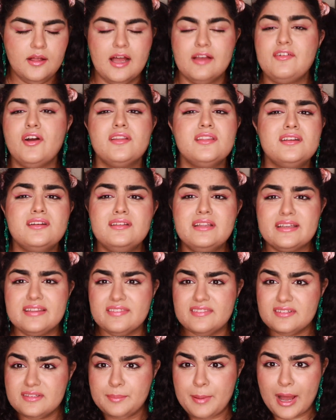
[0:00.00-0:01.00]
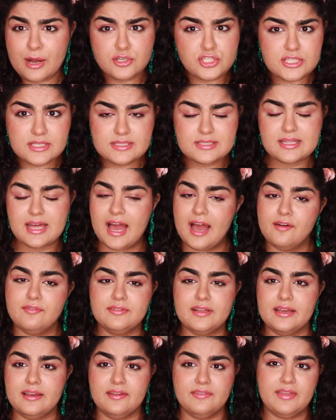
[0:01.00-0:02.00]
I've gotten little pouches that have
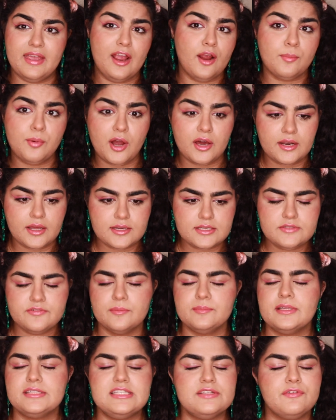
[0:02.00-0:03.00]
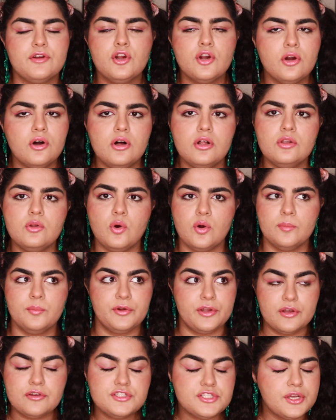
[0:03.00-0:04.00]
like the hair products from like Diva Curl or
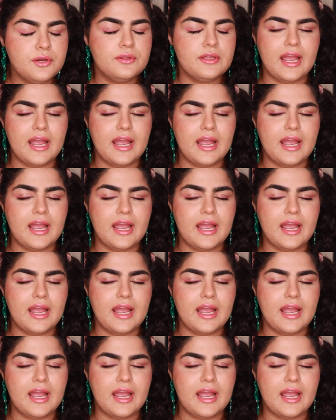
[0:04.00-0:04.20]
Briogeo.